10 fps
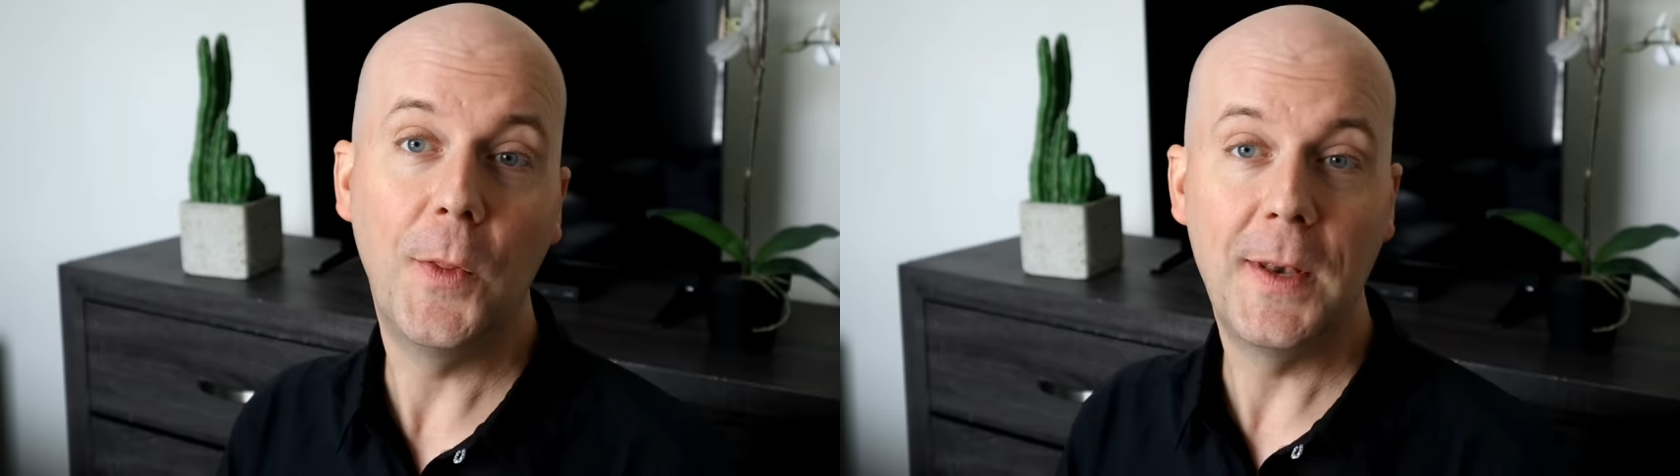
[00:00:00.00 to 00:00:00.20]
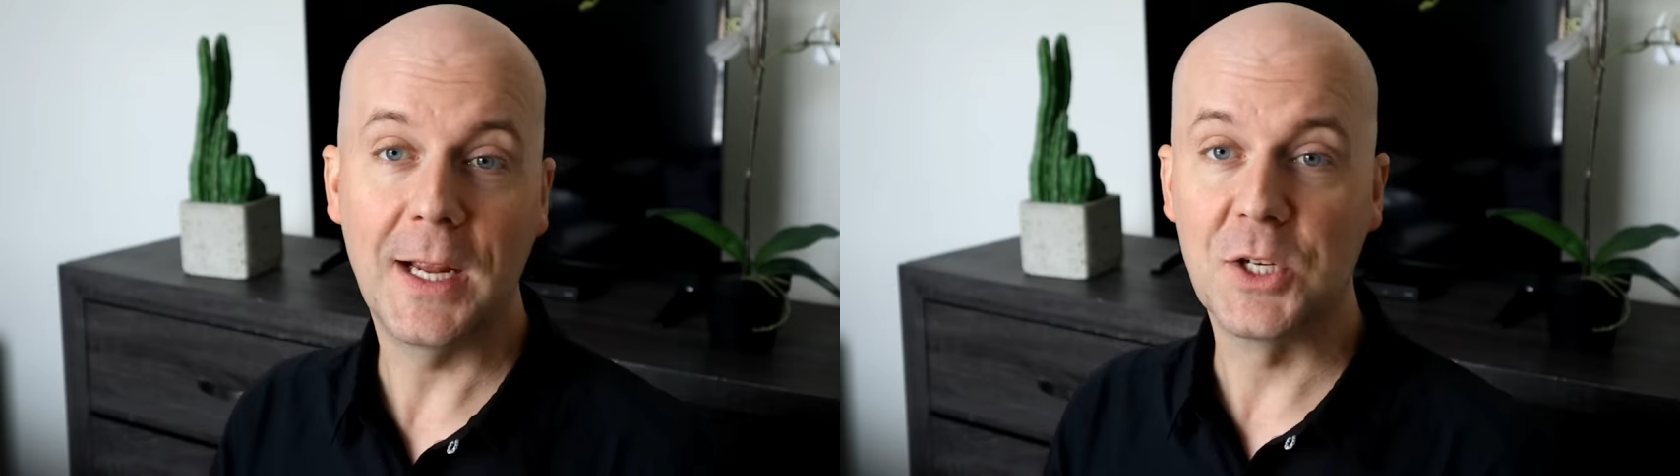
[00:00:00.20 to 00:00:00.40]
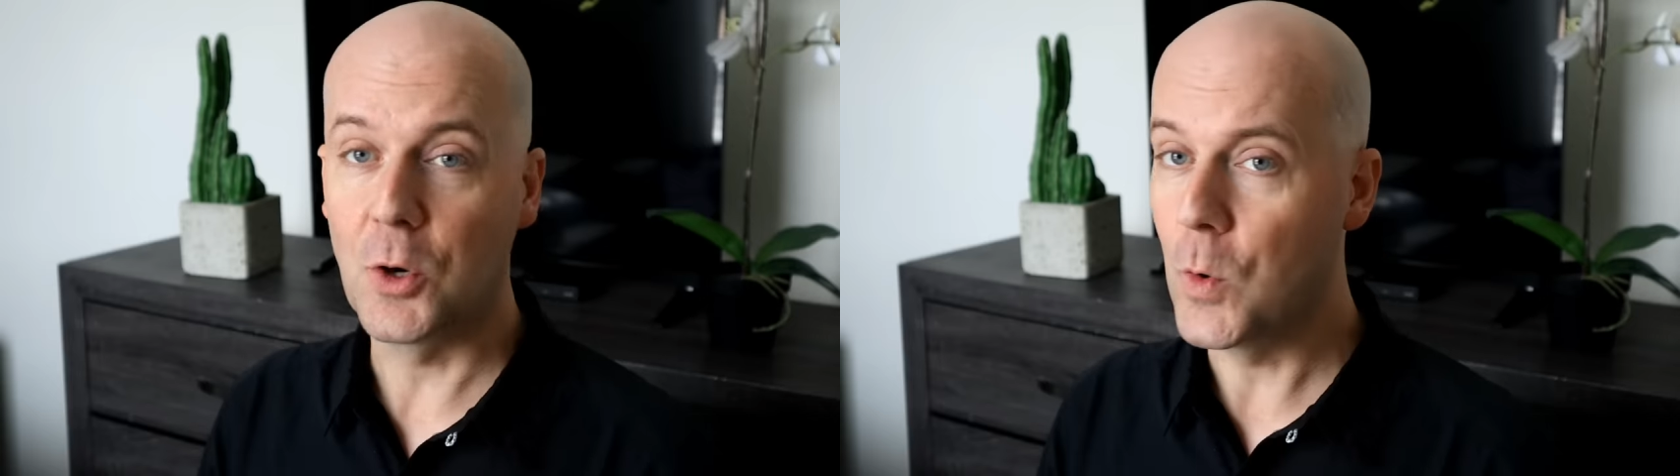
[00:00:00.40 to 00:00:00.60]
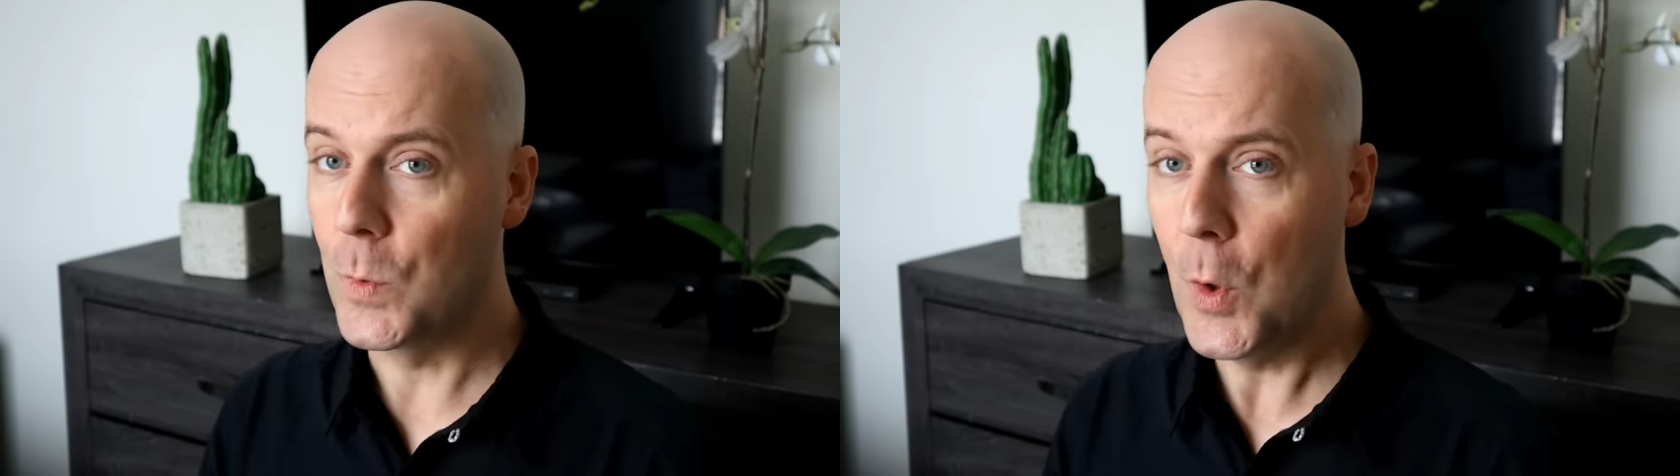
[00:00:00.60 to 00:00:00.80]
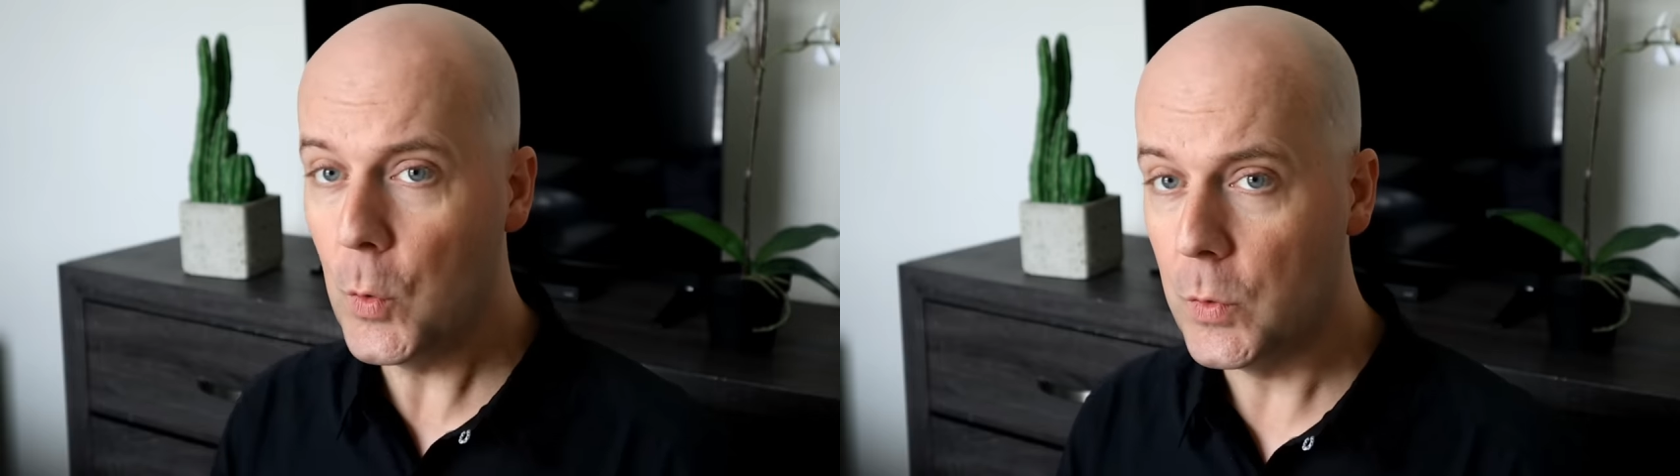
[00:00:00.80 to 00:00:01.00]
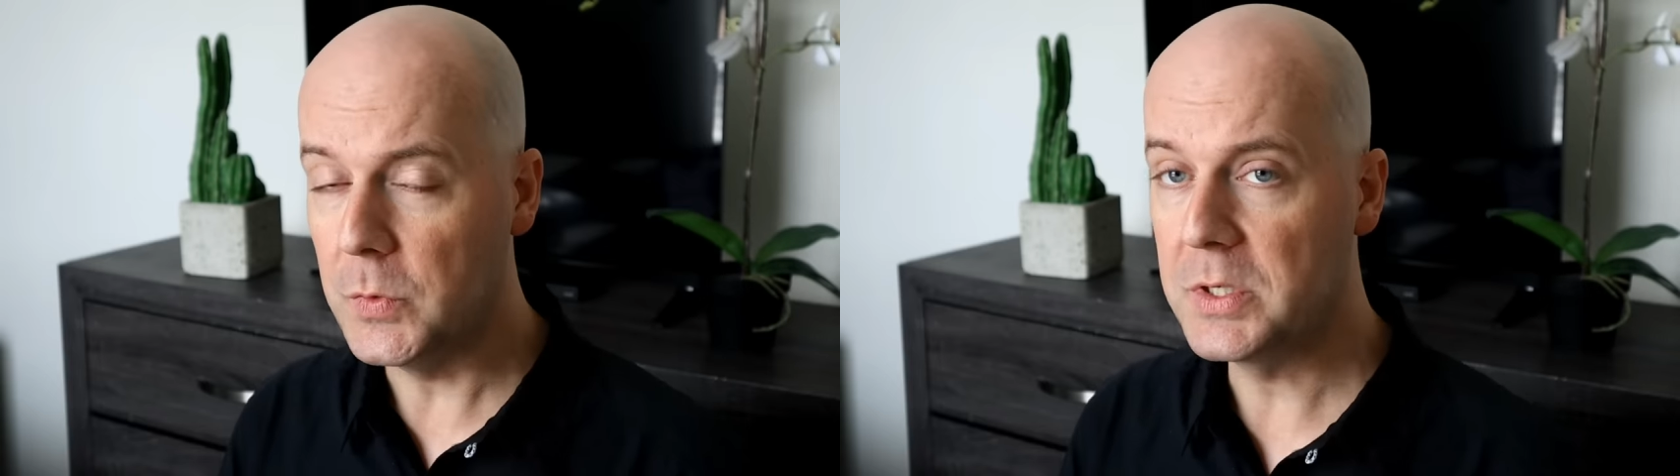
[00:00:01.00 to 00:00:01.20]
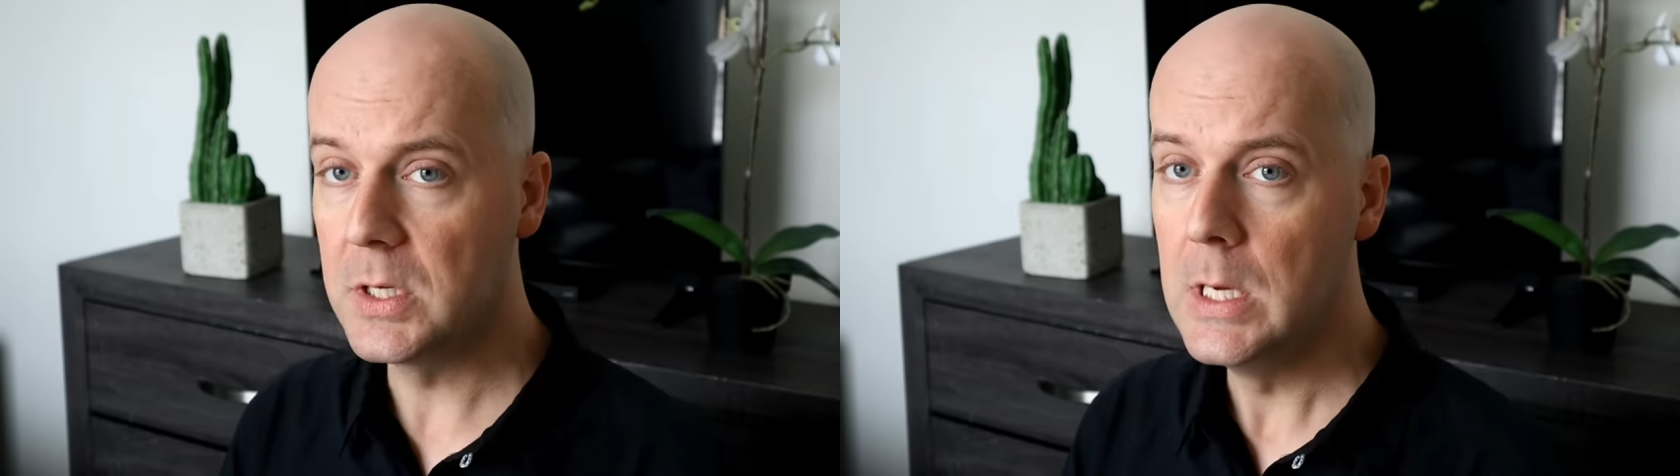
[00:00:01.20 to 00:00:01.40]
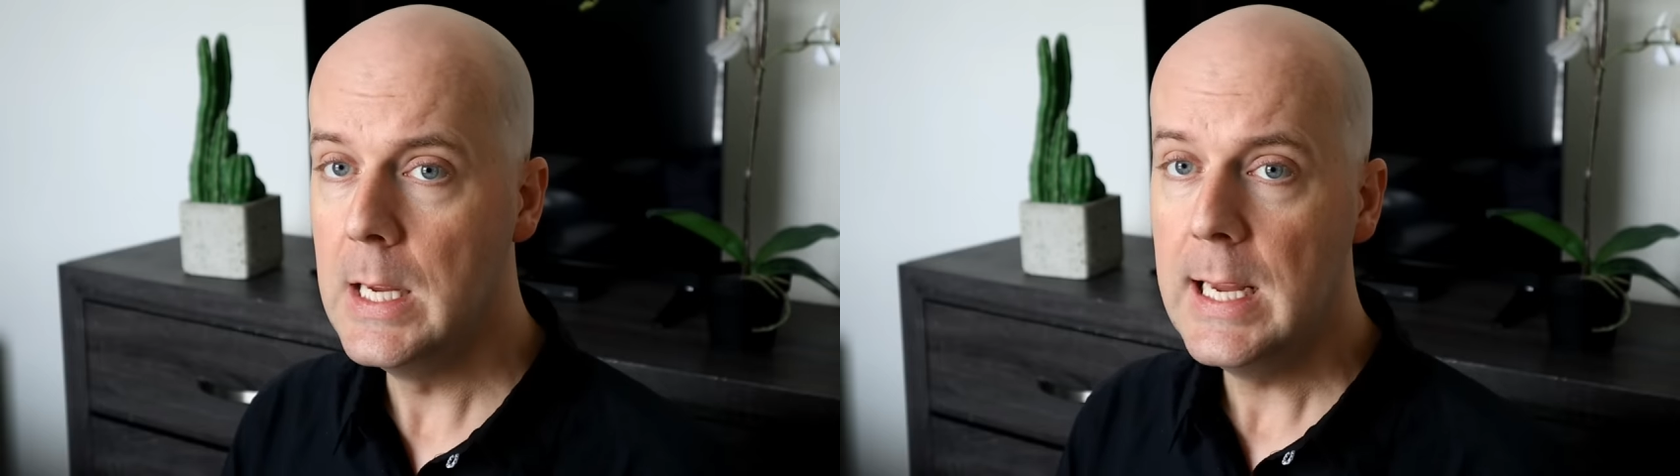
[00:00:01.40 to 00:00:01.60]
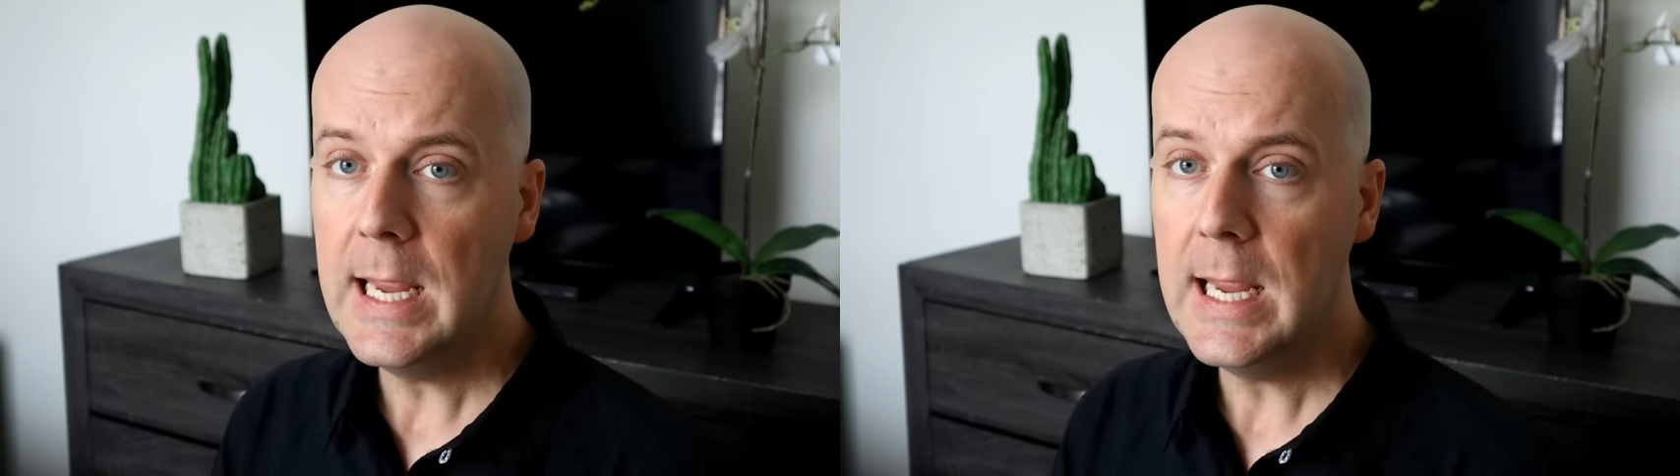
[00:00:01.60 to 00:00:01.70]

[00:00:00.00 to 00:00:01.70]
all the Nexstar owned locals.